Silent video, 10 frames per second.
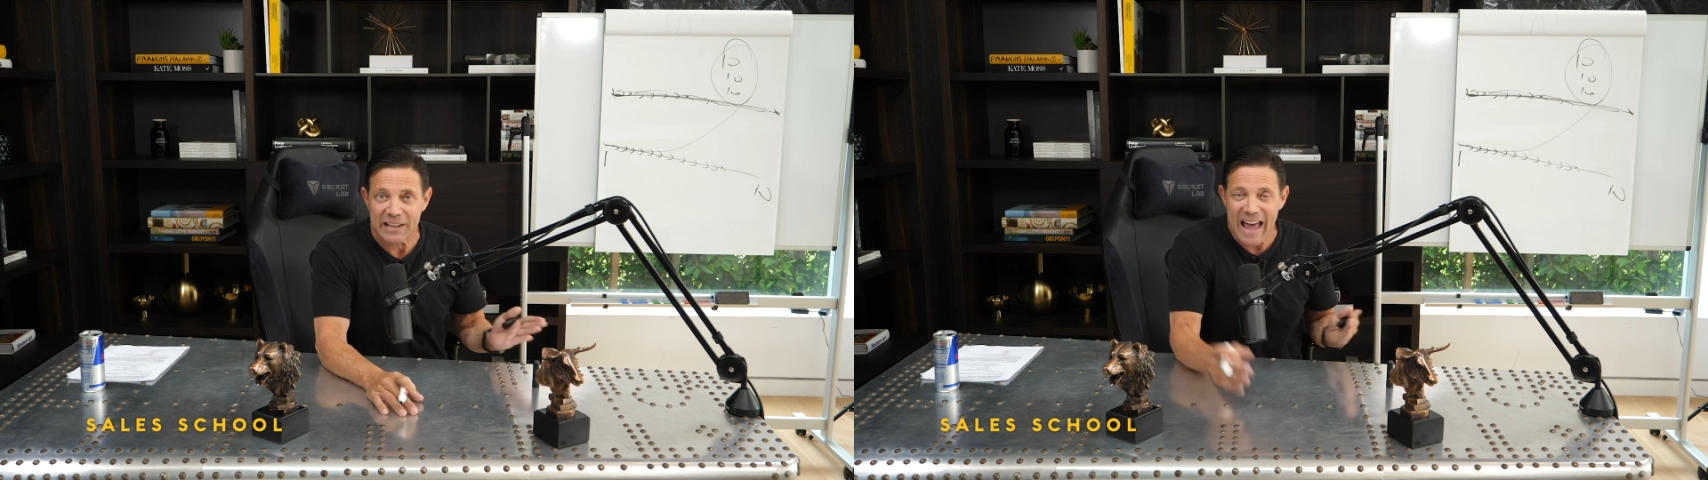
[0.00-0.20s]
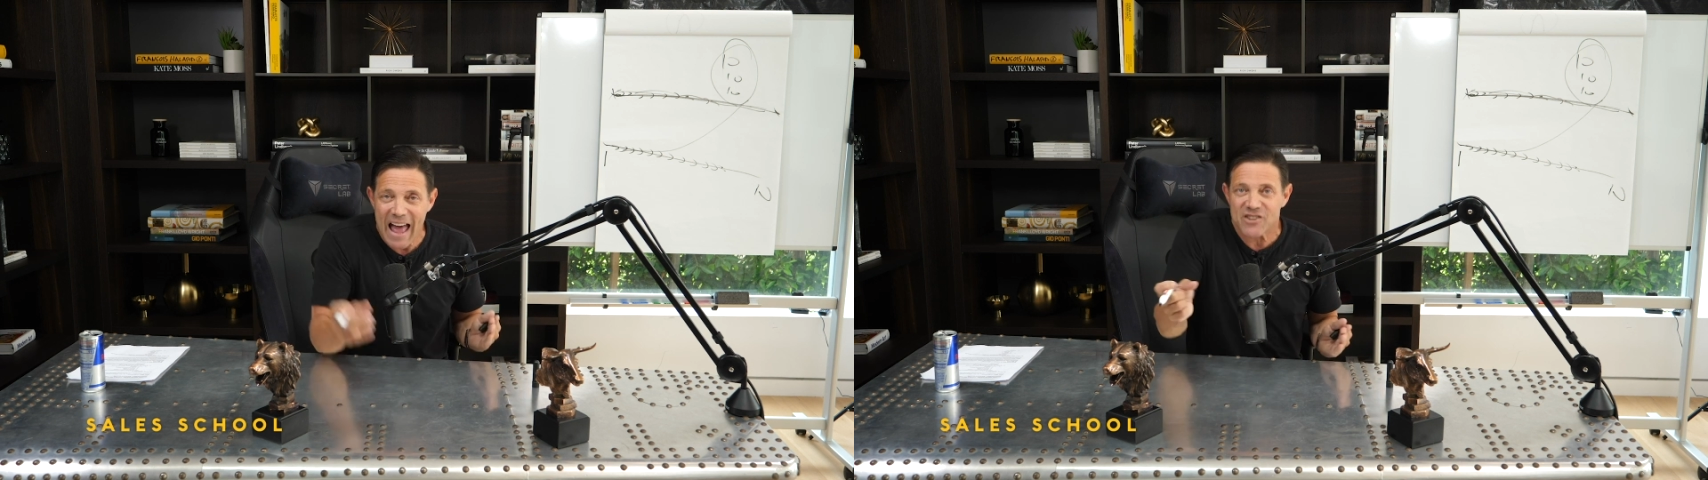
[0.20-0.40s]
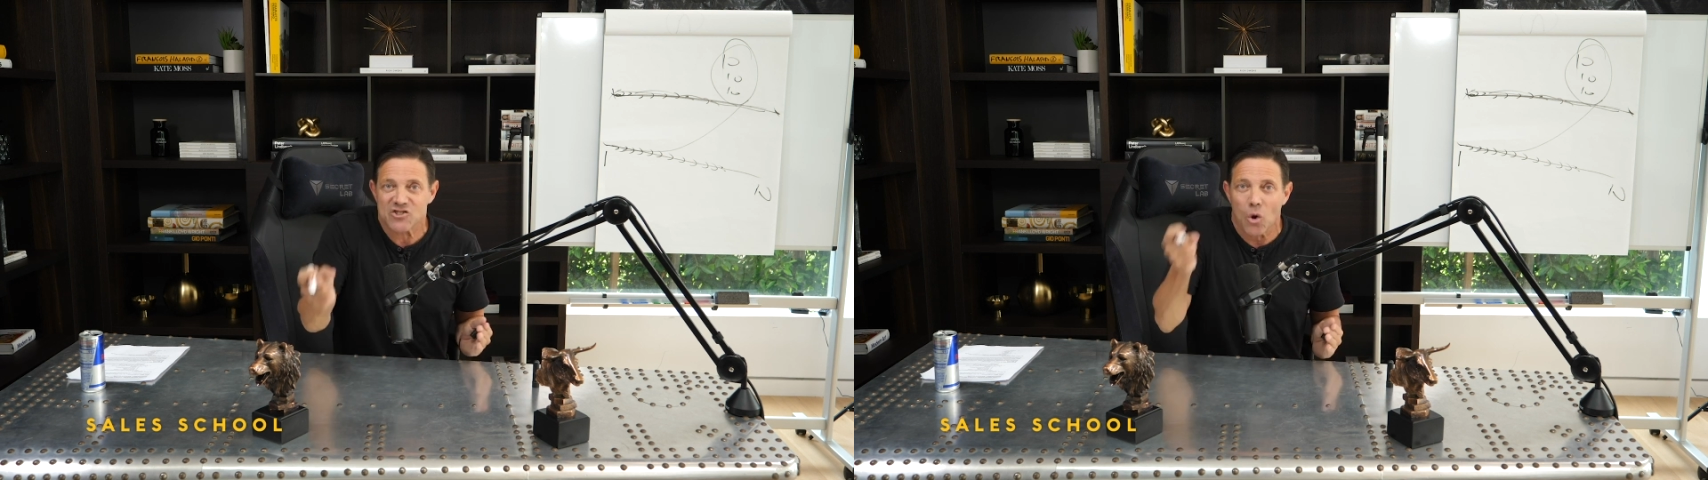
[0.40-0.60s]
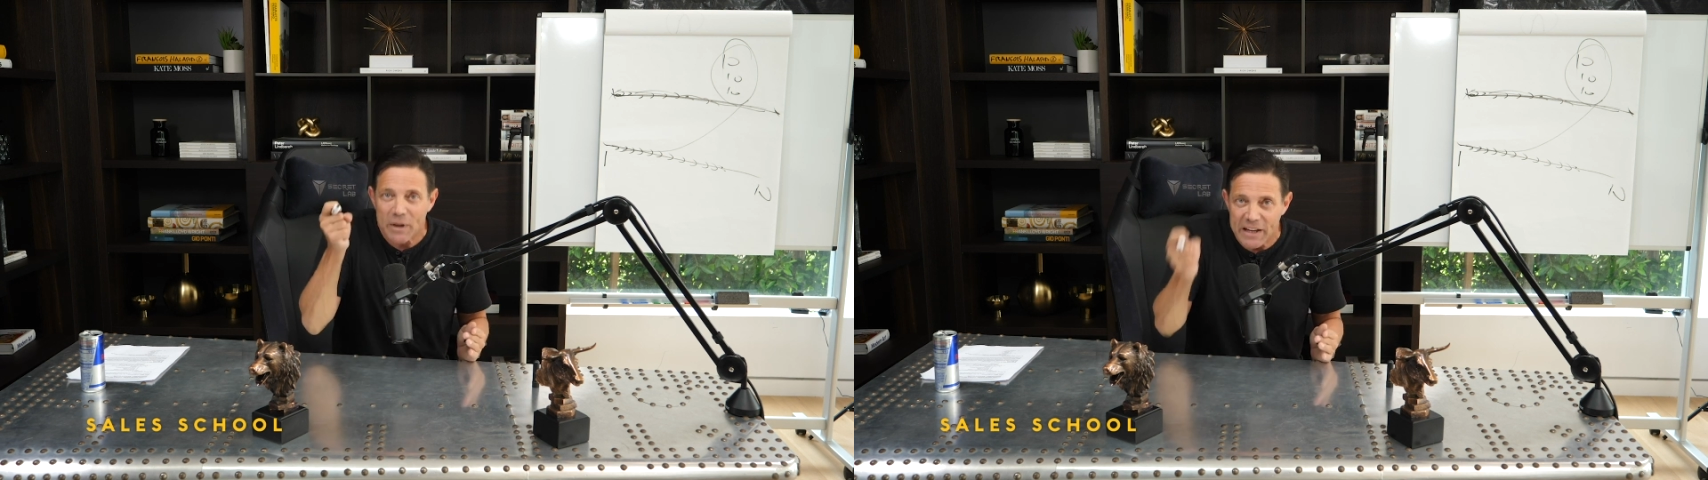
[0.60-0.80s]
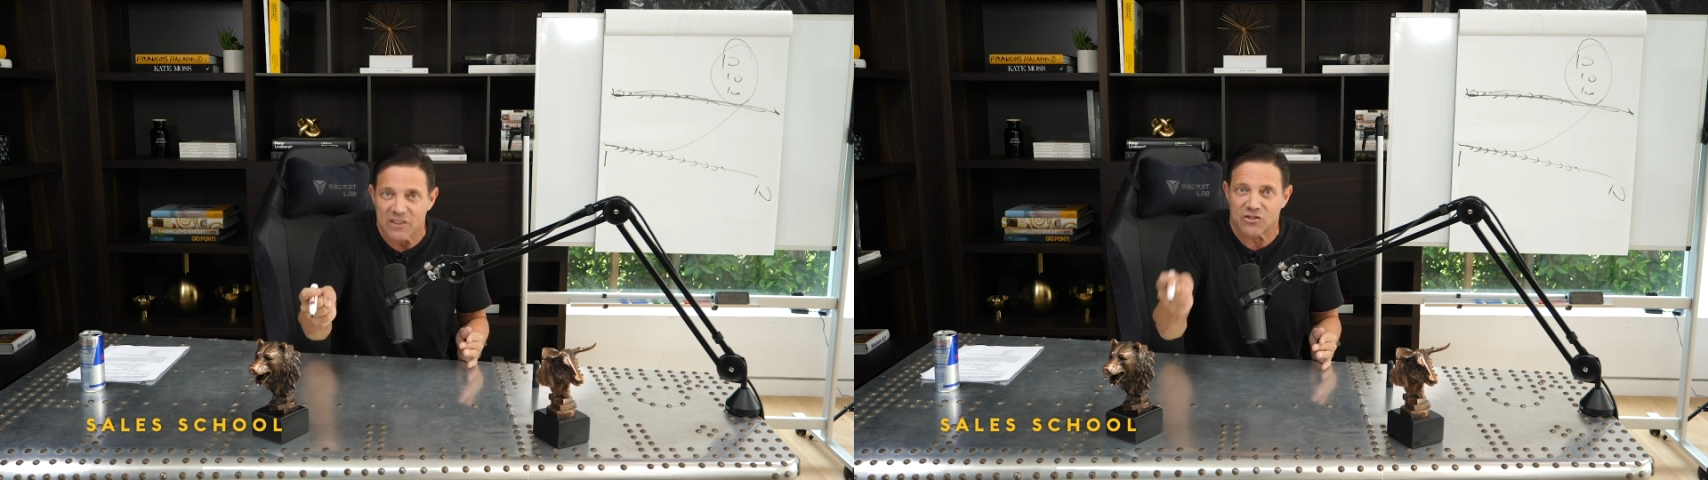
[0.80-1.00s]
It has no
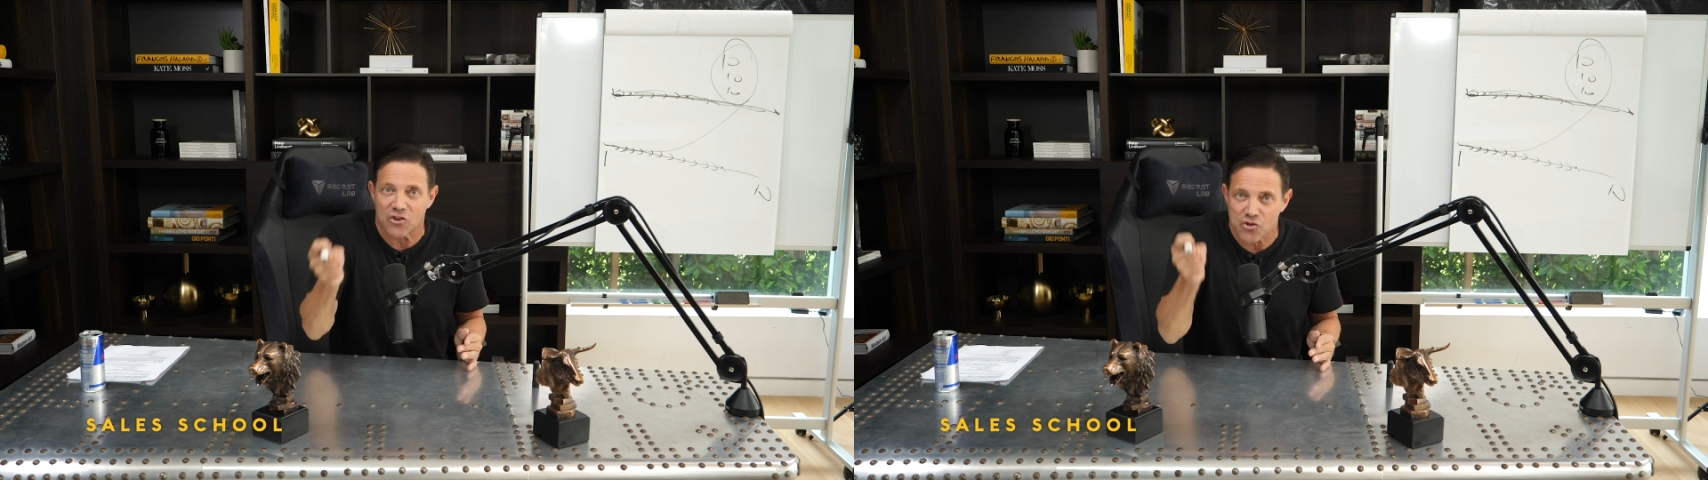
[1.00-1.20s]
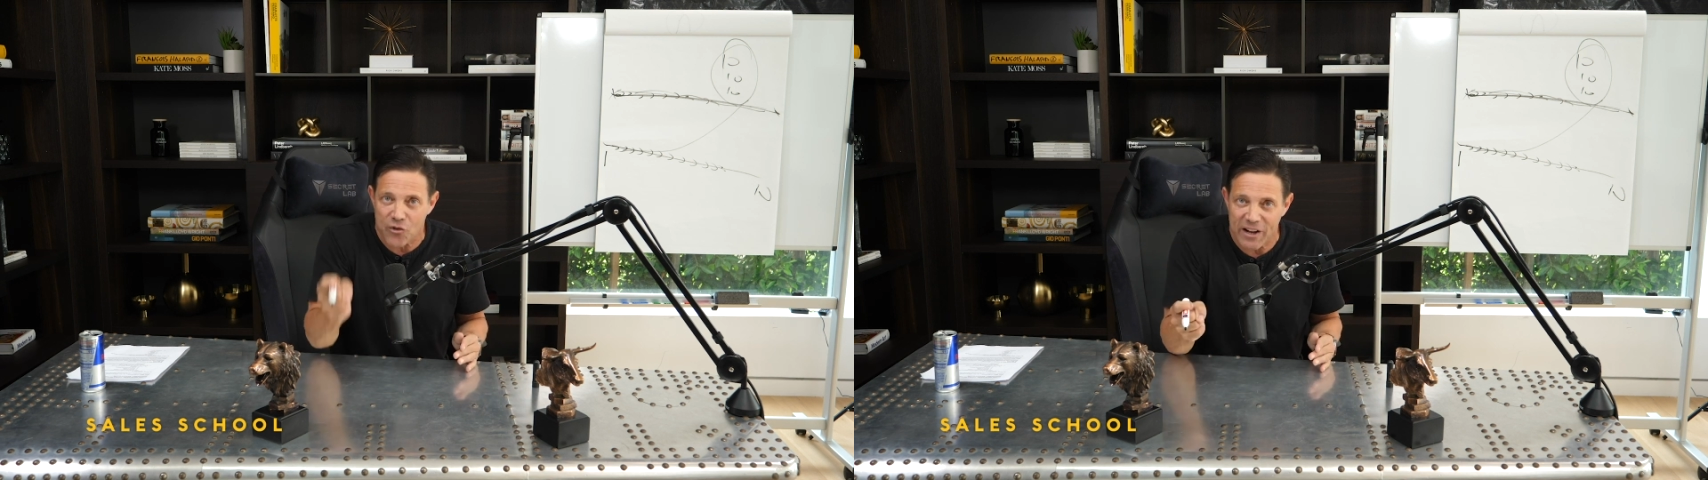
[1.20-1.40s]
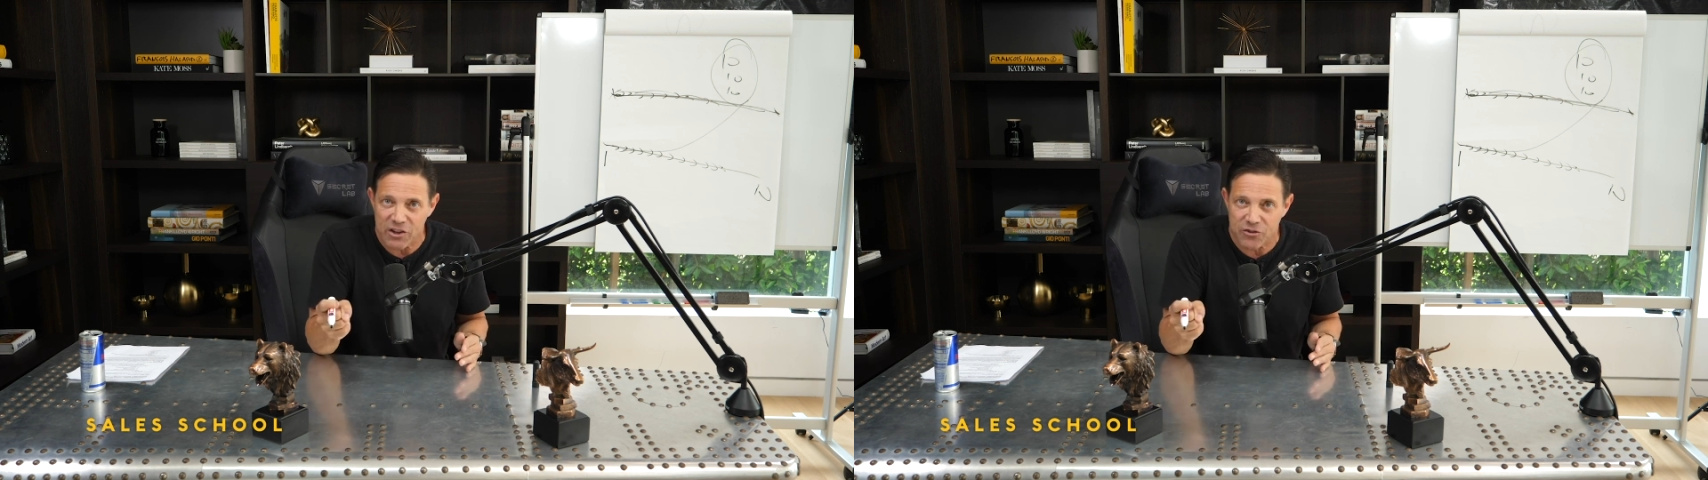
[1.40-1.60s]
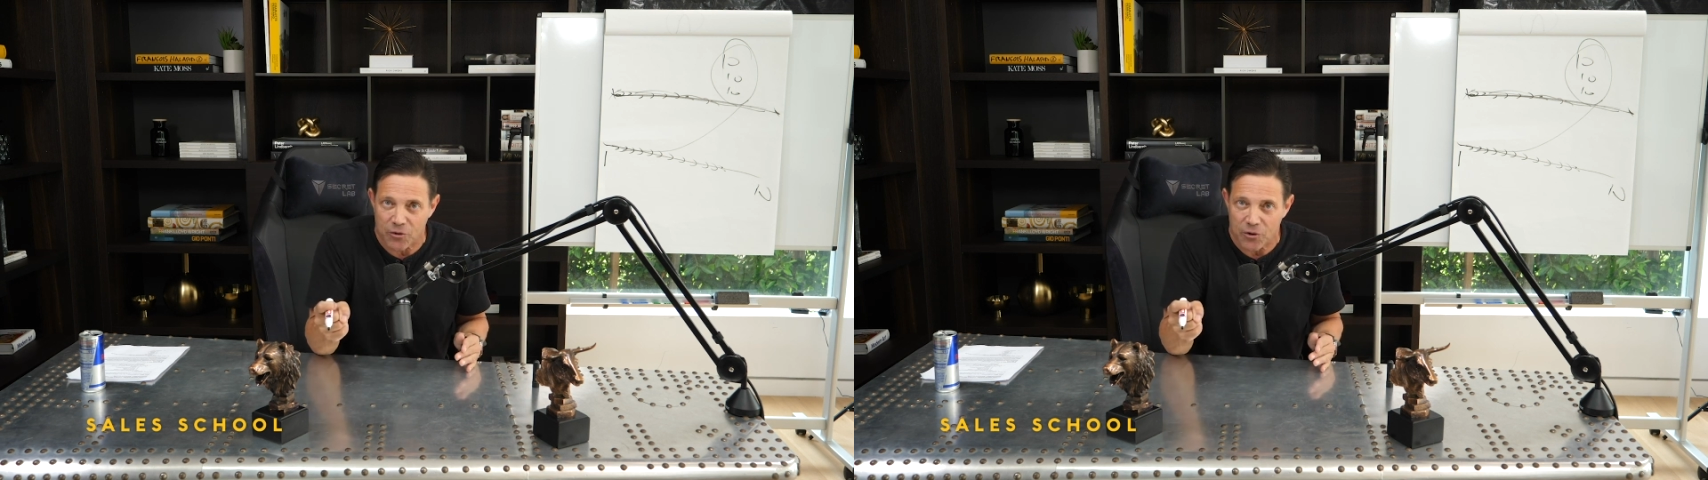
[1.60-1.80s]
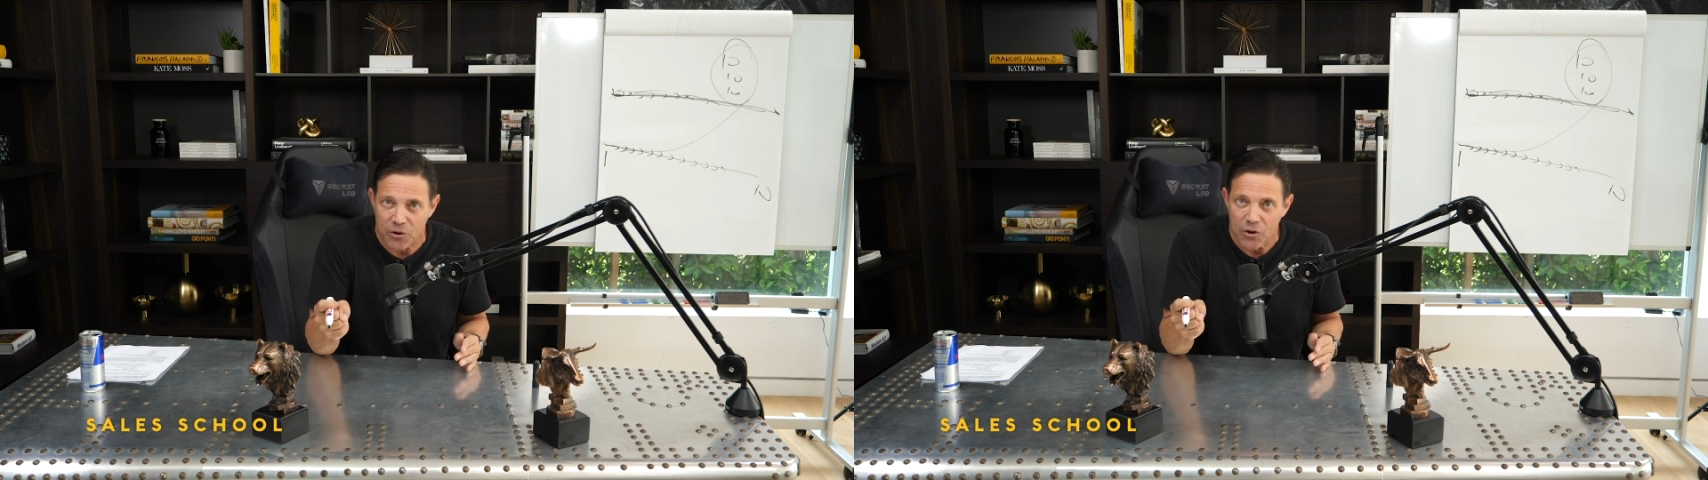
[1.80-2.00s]
heat to
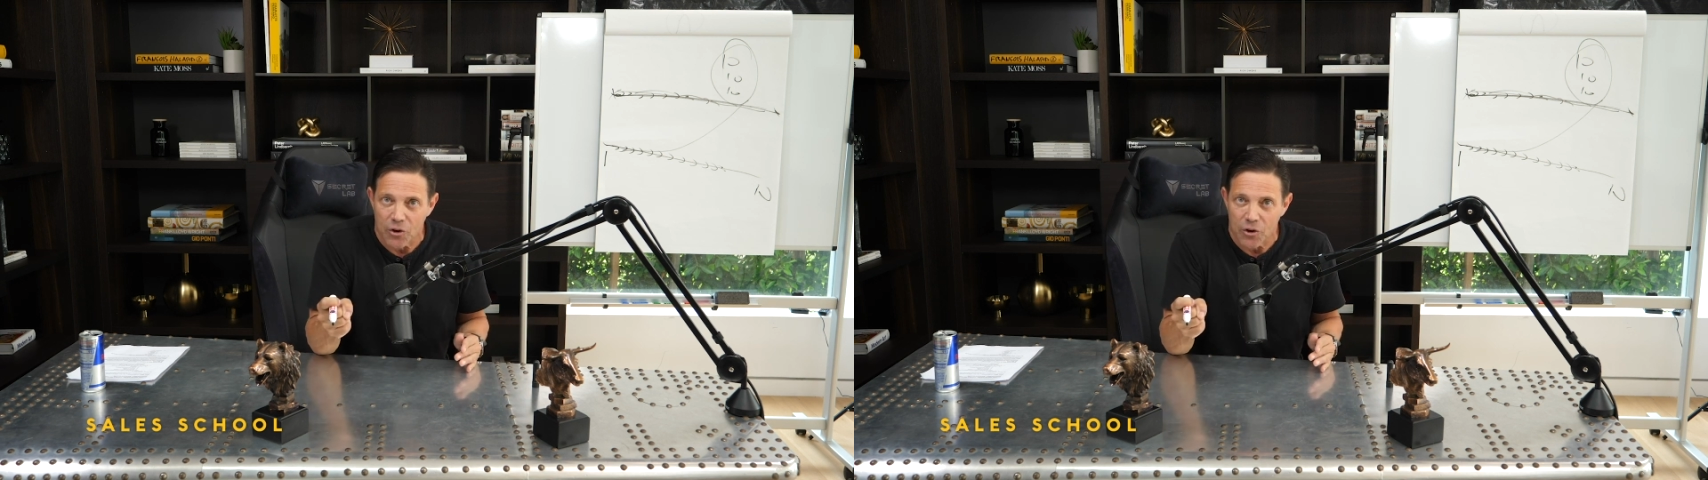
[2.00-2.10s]
transfer.